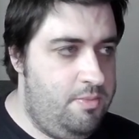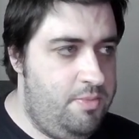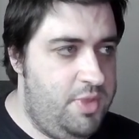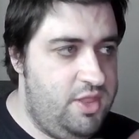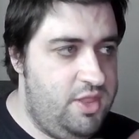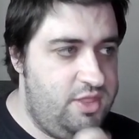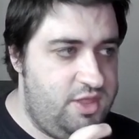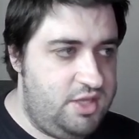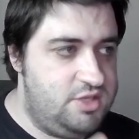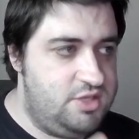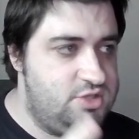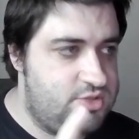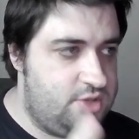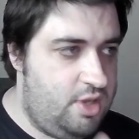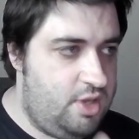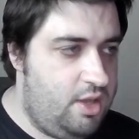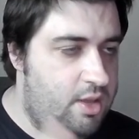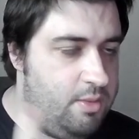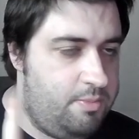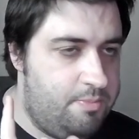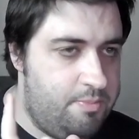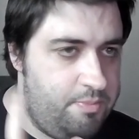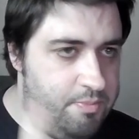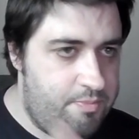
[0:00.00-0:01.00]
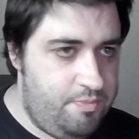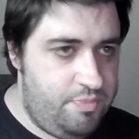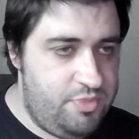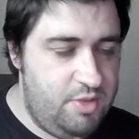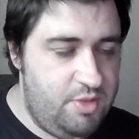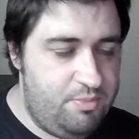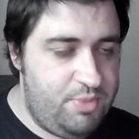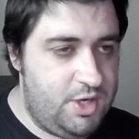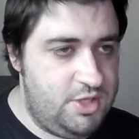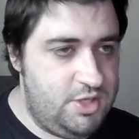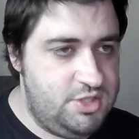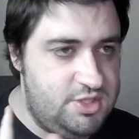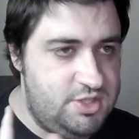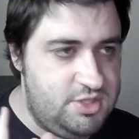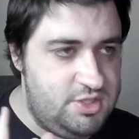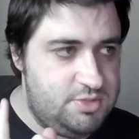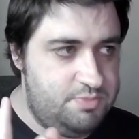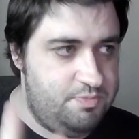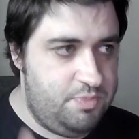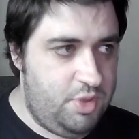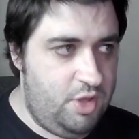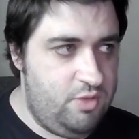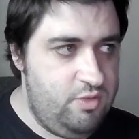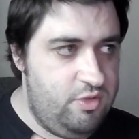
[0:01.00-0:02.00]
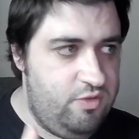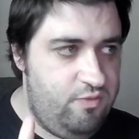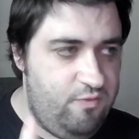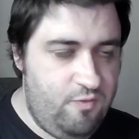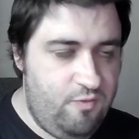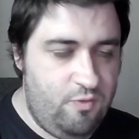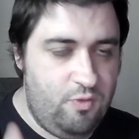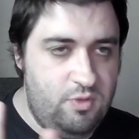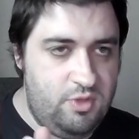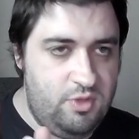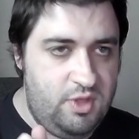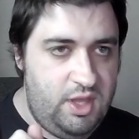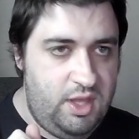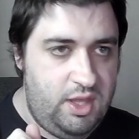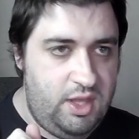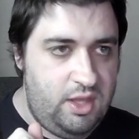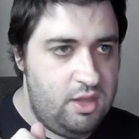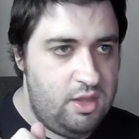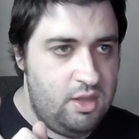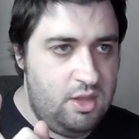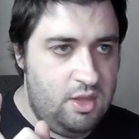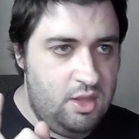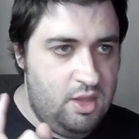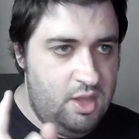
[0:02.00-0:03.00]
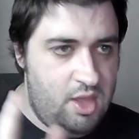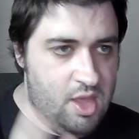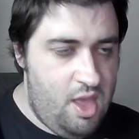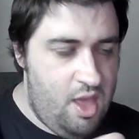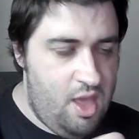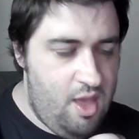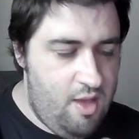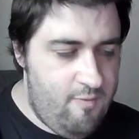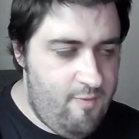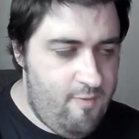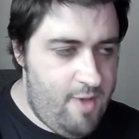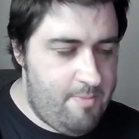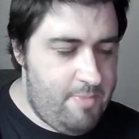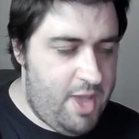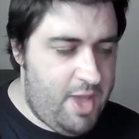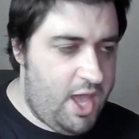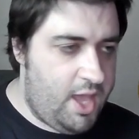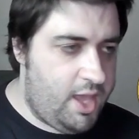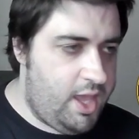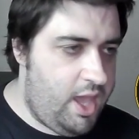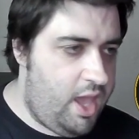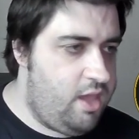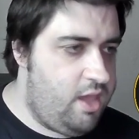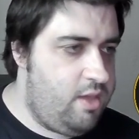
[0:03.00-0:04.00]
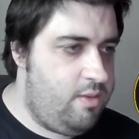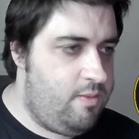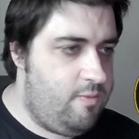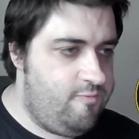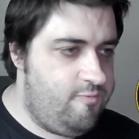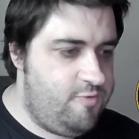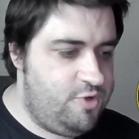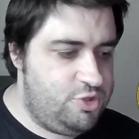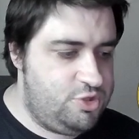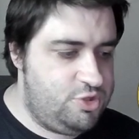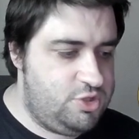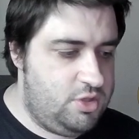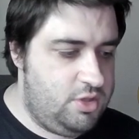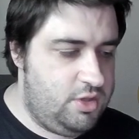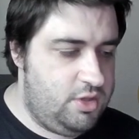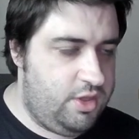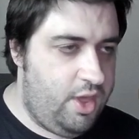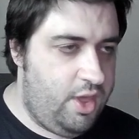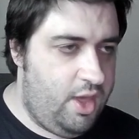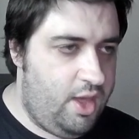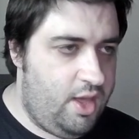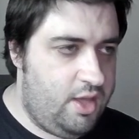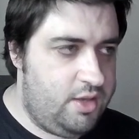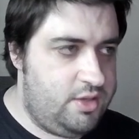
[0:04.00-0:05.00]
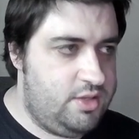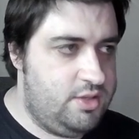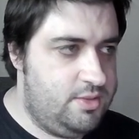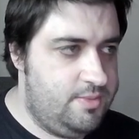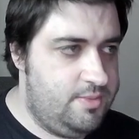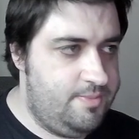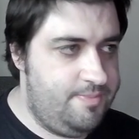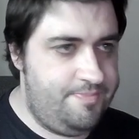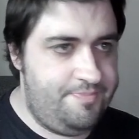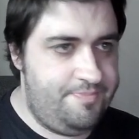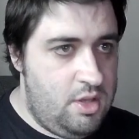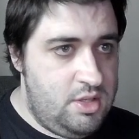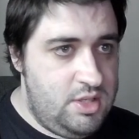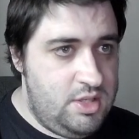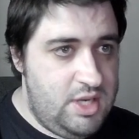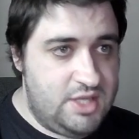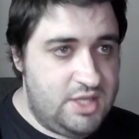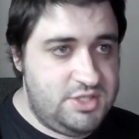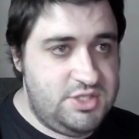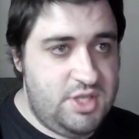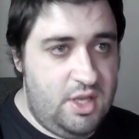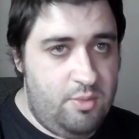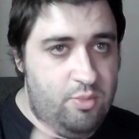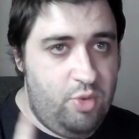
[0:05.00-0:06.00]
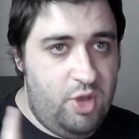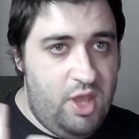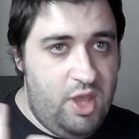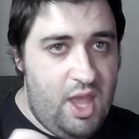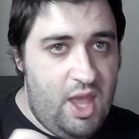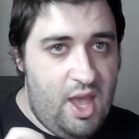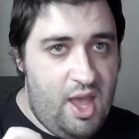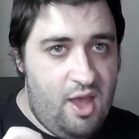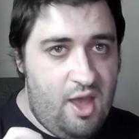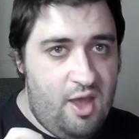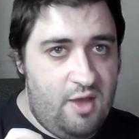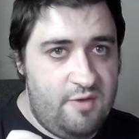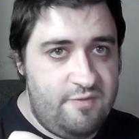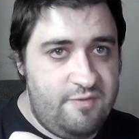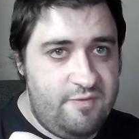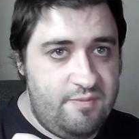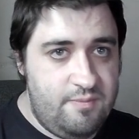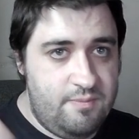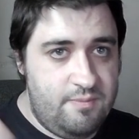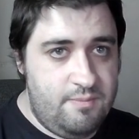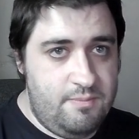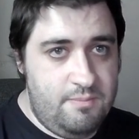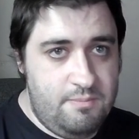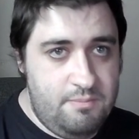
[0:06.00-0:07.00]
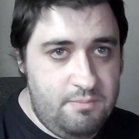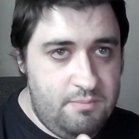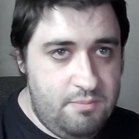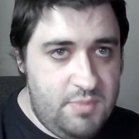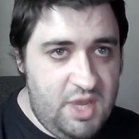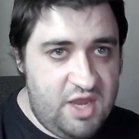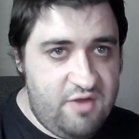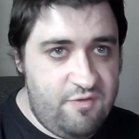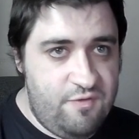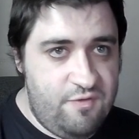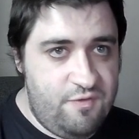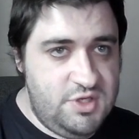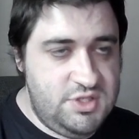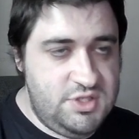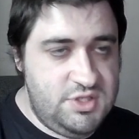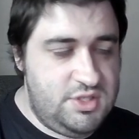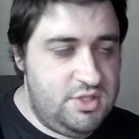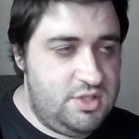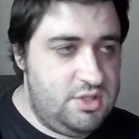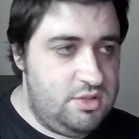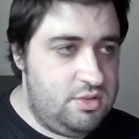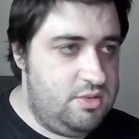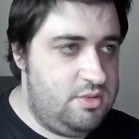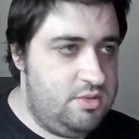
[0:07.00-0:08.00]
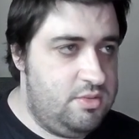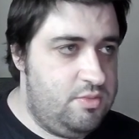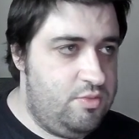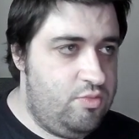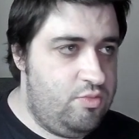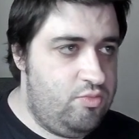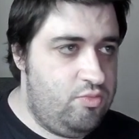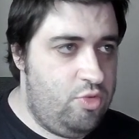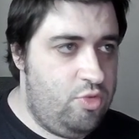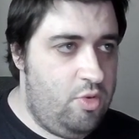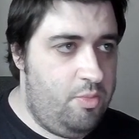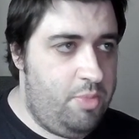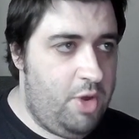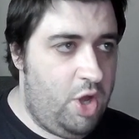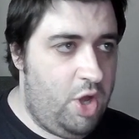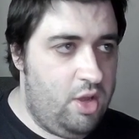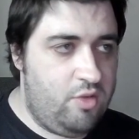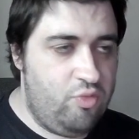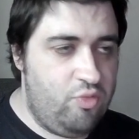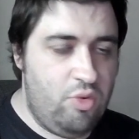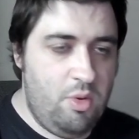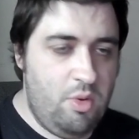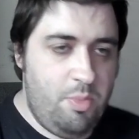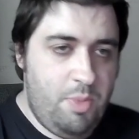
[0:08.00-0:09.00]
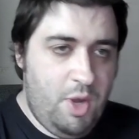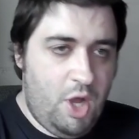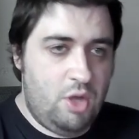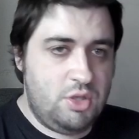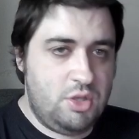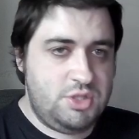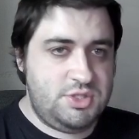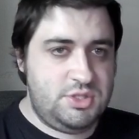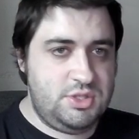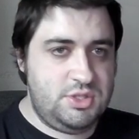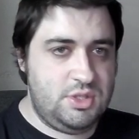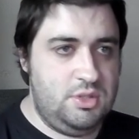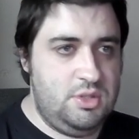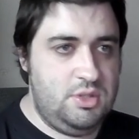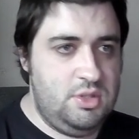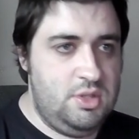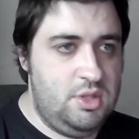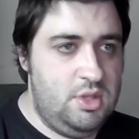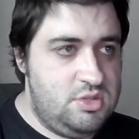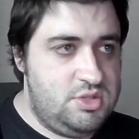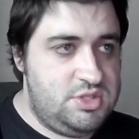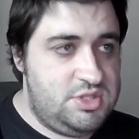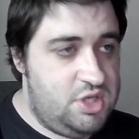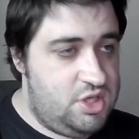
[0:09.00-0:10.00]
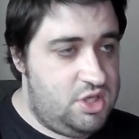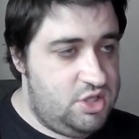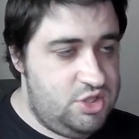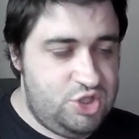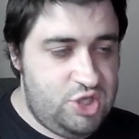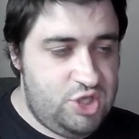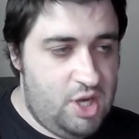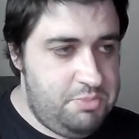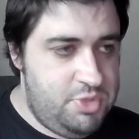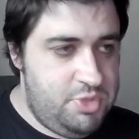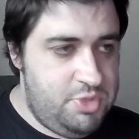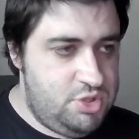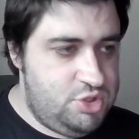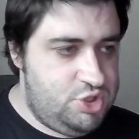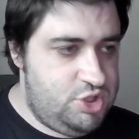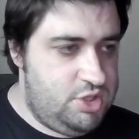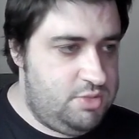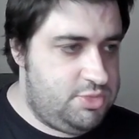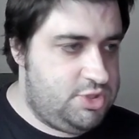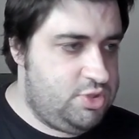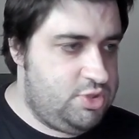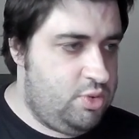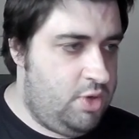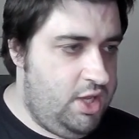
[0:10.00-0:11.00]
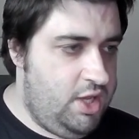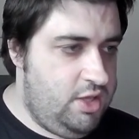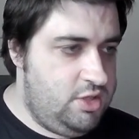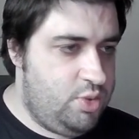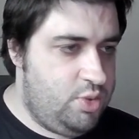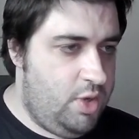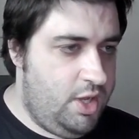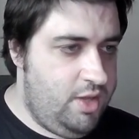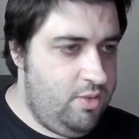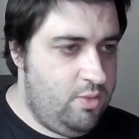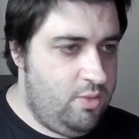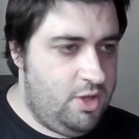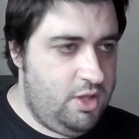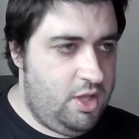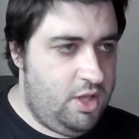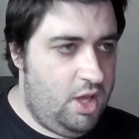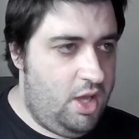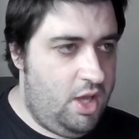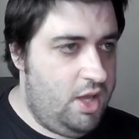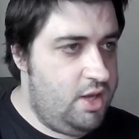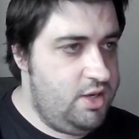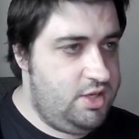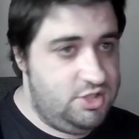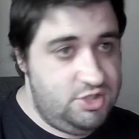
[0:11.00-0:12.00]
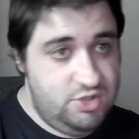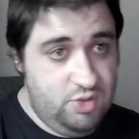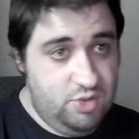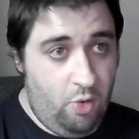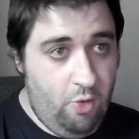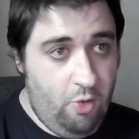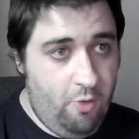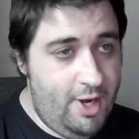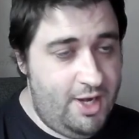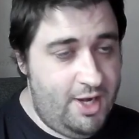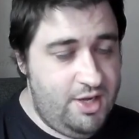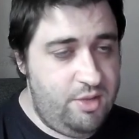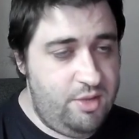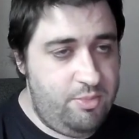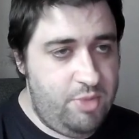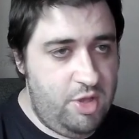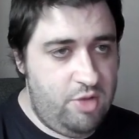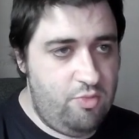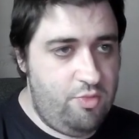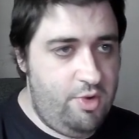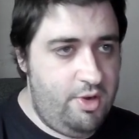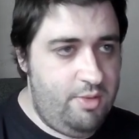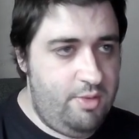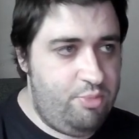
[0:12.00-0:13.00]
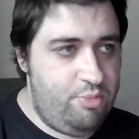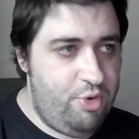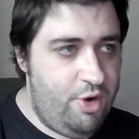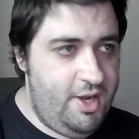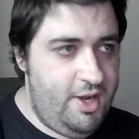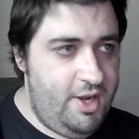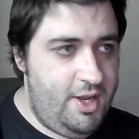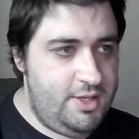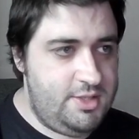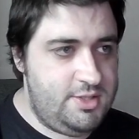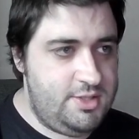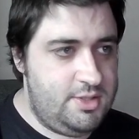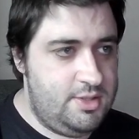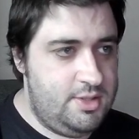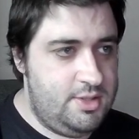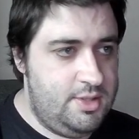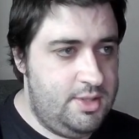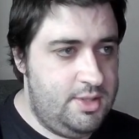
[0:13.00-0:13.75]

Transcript: But these are the prices both for the event pack 8 version of the card. Next up we have Mech Freezer Robotic Riposte. It's a Championship 2021 card and it's already been reprinted.